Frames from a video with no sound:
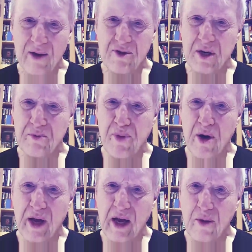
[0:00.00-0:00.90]
was in
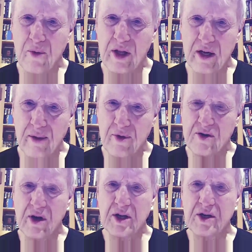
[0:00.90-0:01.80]
Birmingham when the
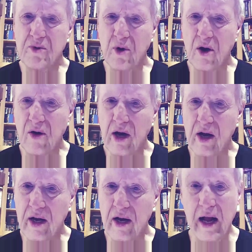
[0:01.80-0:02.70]
demonstrations were going
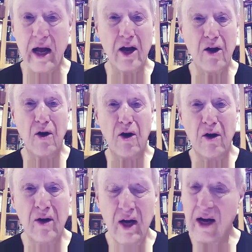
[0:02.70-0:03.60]
on, and I got a call.